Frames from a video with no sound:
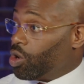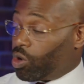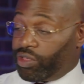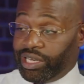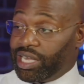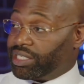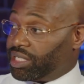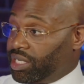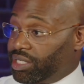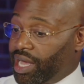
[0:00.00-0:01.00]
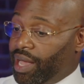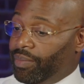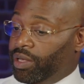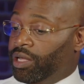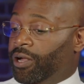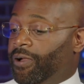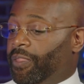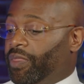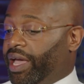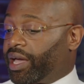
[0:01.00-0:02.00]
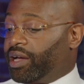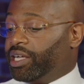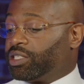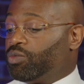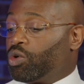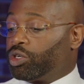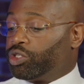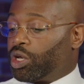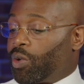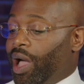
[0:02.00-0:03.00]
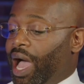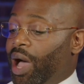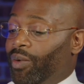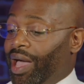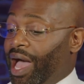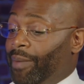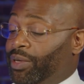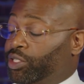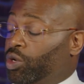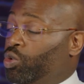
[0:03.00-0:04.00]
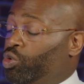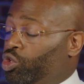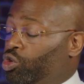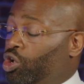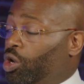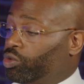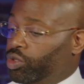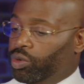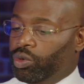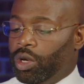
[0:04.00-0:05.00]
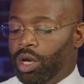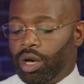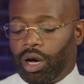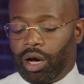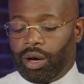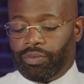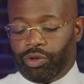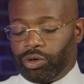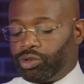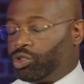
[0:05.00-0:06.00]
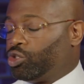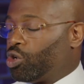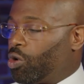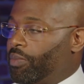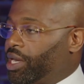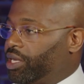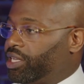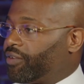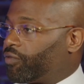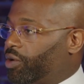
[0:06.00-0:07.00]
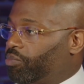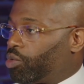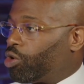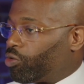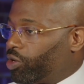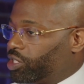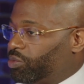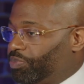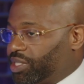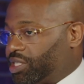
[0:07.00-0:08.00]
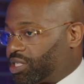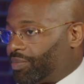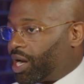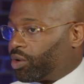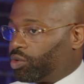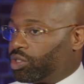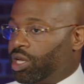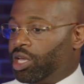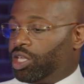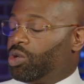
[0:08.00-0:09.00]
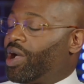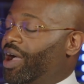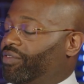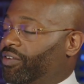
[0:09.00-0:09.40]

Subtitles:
or that doesn't need to happen. Like, it's more so how it happens and who you go to. There's so many different brokerage business models. You have to